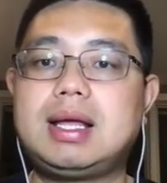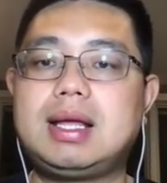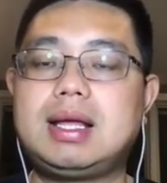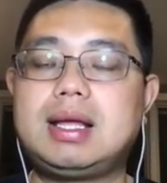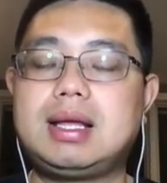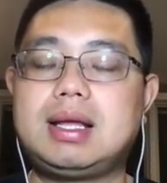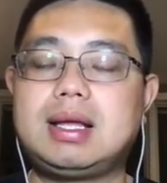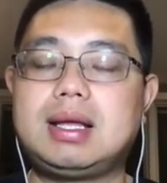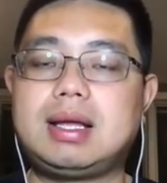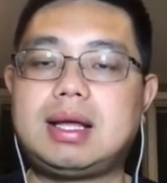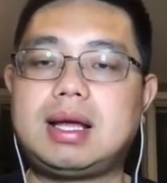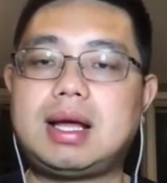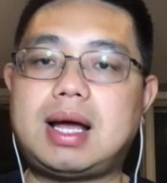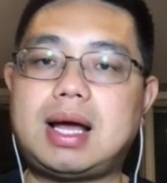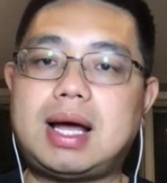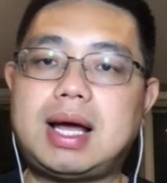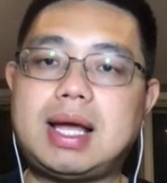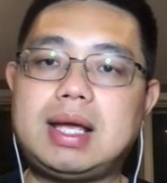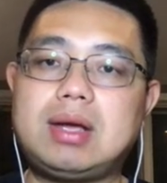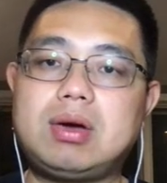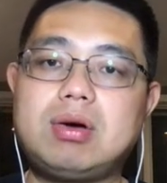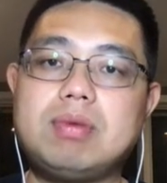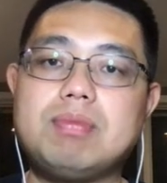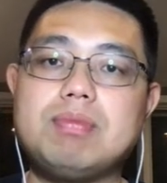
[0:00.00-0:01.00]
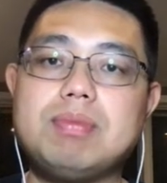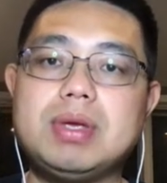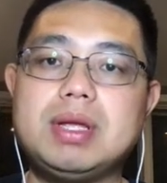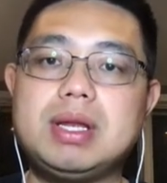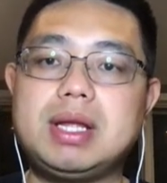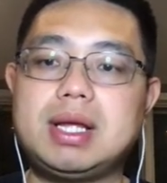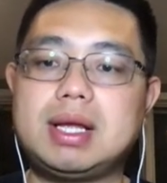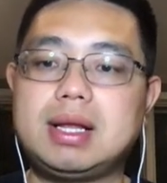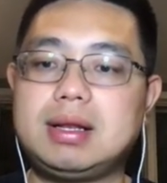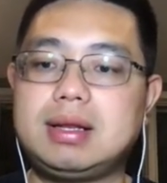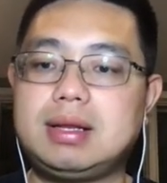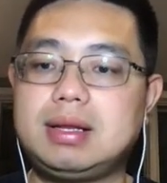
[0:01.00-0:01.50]
uh, high or
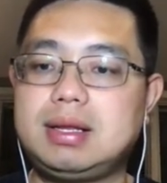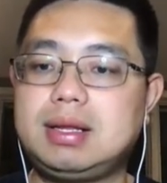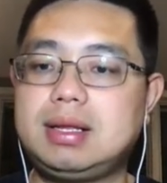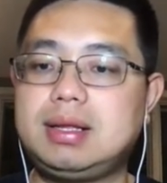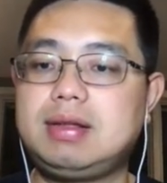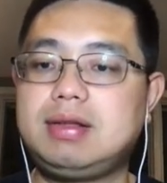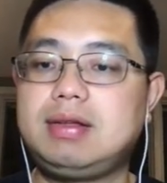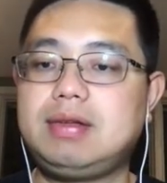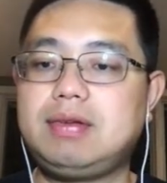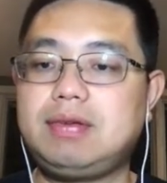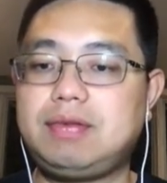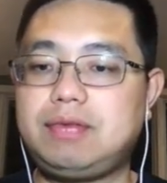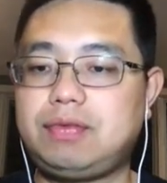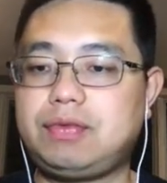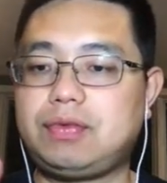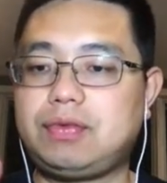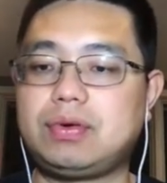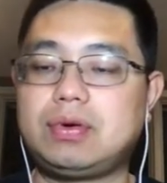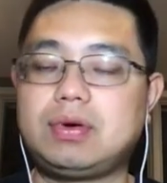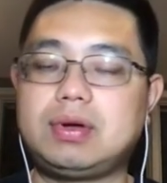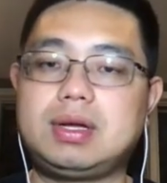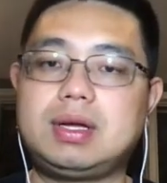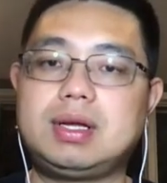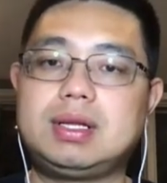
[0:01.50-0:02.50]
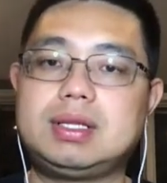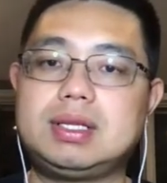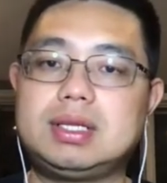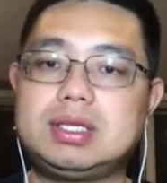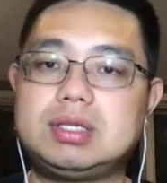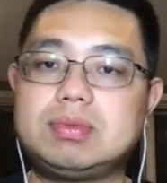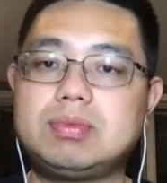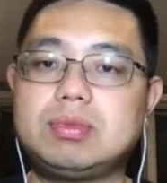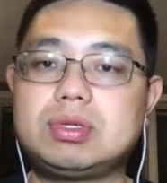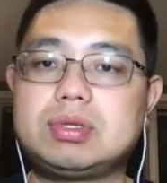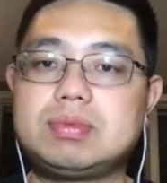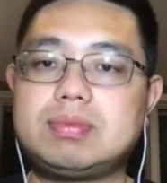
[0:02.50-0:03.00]
median for uh, the
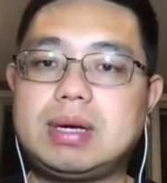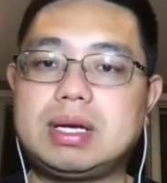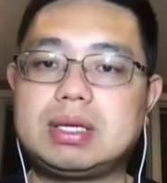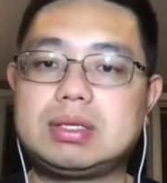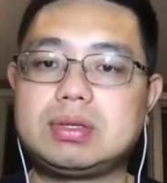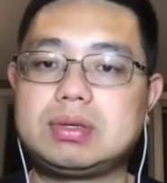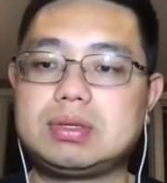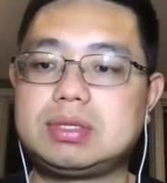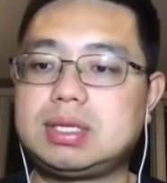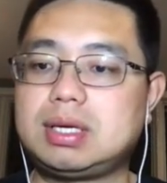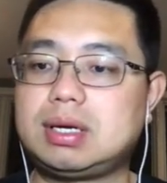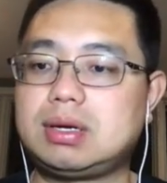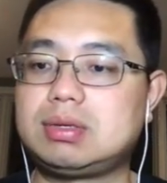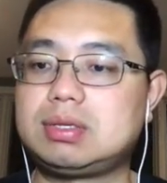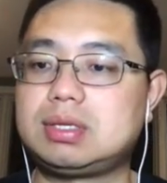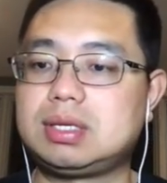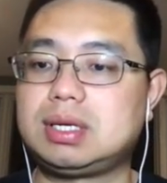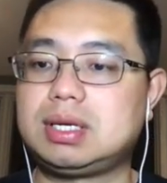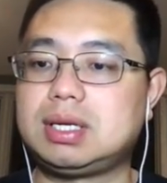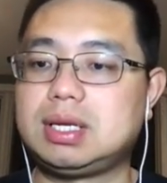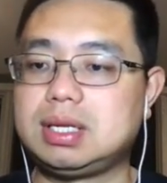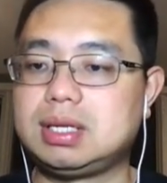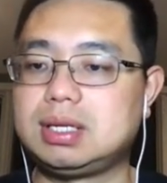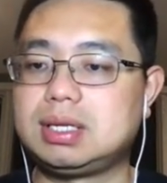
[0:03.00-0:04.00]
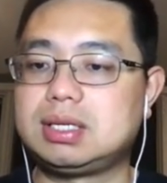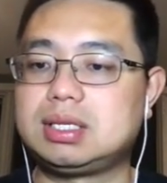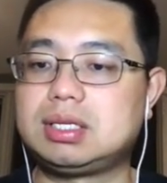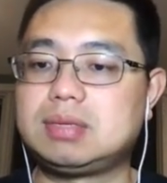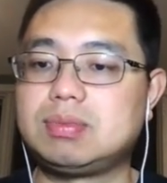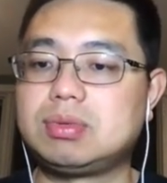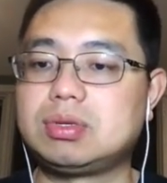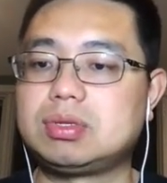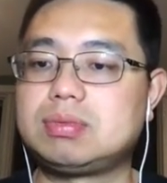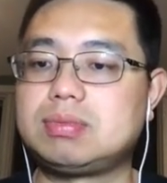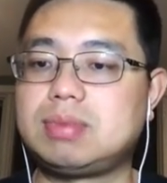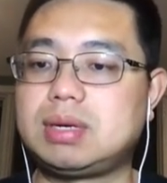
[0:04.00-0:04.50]
smooth muscle cells in the
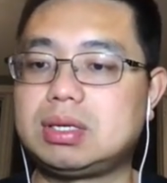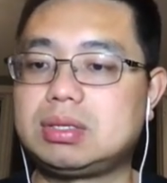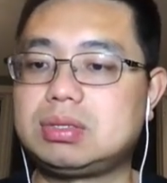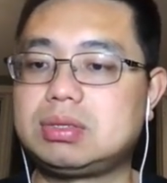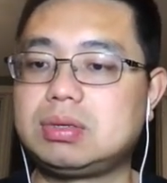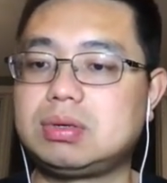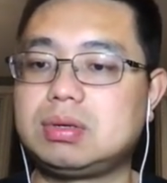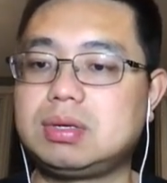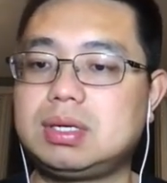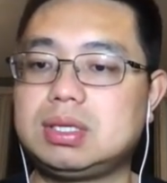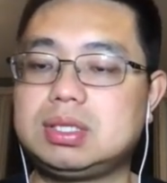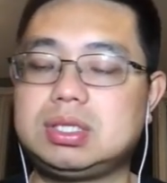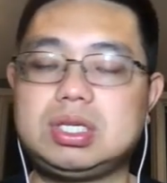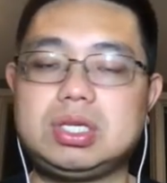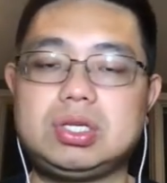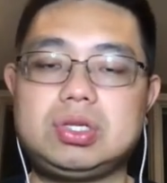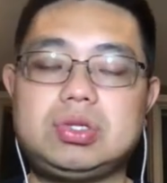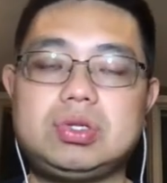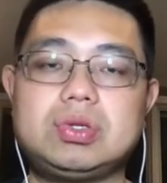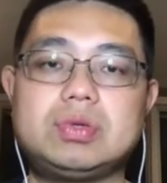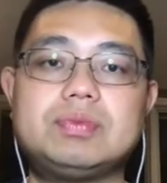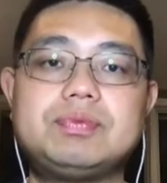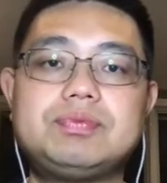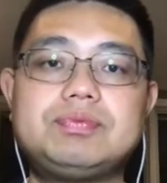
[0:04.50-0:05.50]
smooth muscle uh, tissue